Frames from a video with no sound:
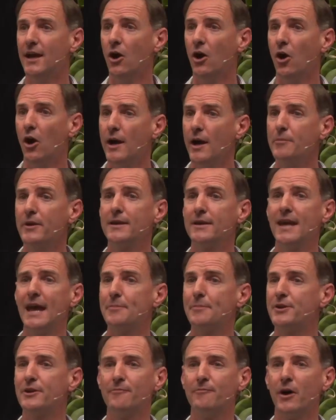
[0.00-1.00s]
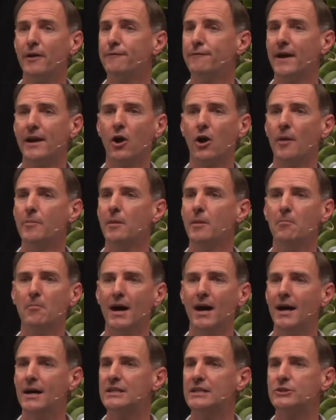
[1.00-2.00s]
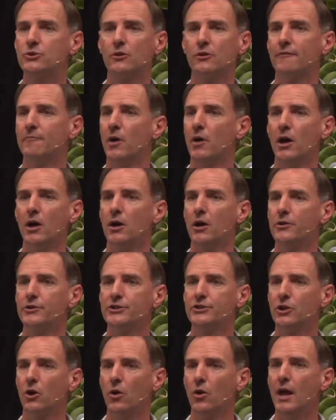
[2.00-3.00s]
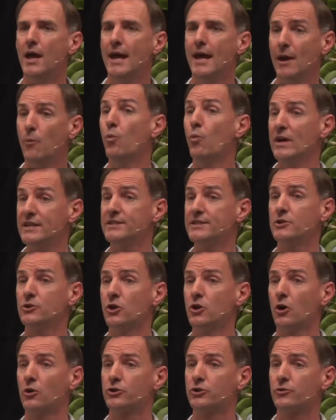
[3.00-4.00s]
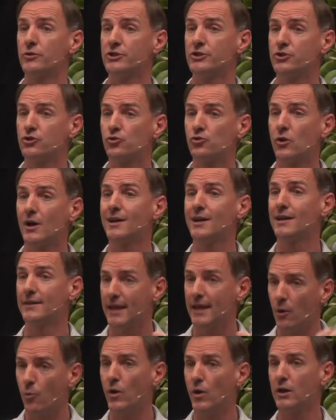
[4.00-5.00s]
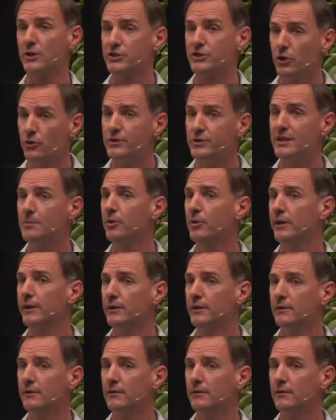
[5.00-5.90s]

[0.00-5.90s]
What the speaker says: I am the captain of my fate. I'm the master of my own soul. And Western culture is drunk at that well so deeply.